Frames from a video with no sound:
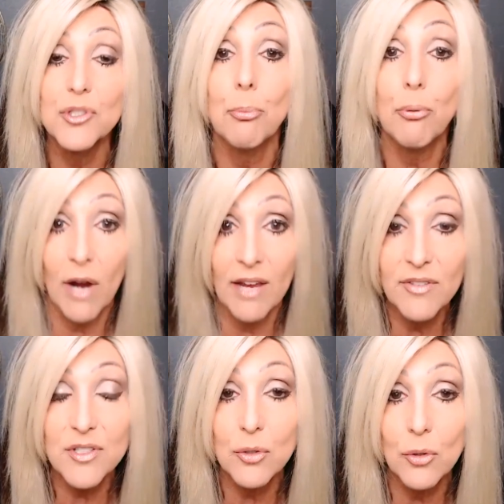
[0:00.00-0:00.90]
to
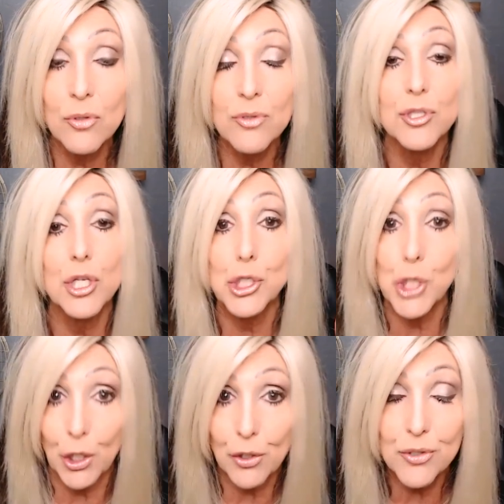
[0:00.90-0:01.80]
private schools, to
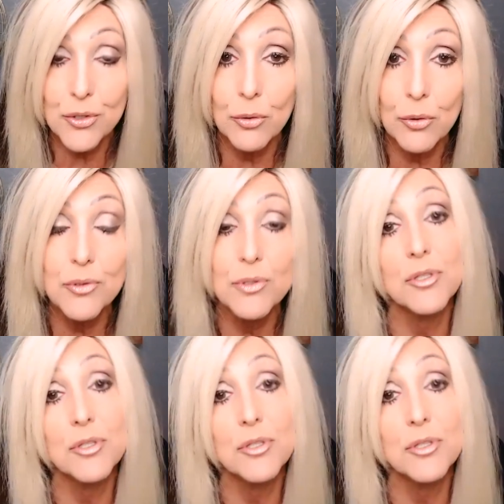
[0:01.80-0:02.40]
charter schools,